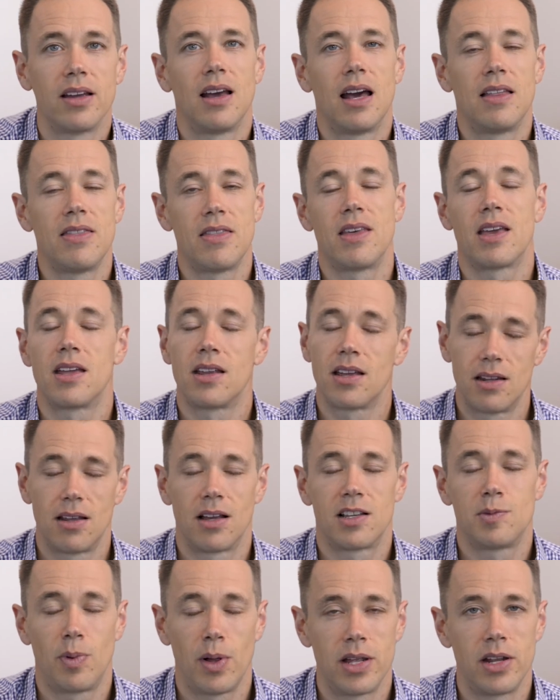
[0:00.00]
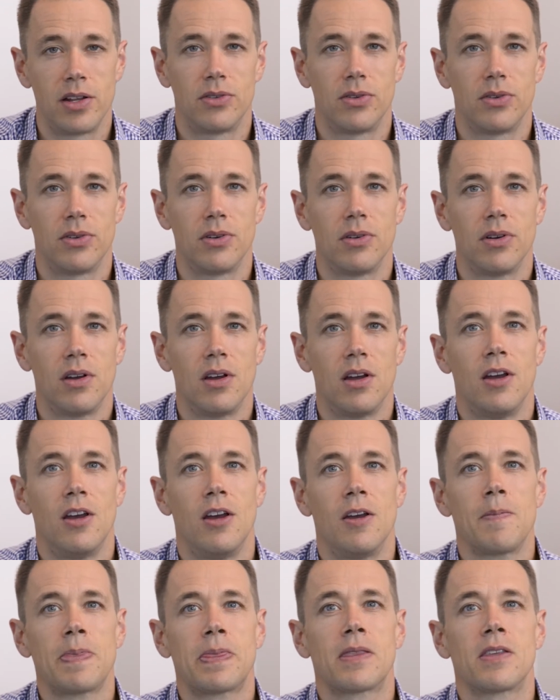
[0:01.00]
And then they can explain it to you.
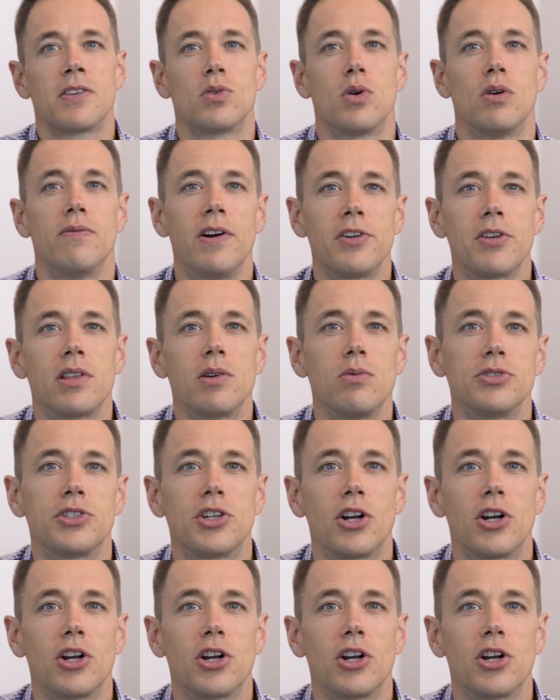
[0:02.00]
So a vendor that will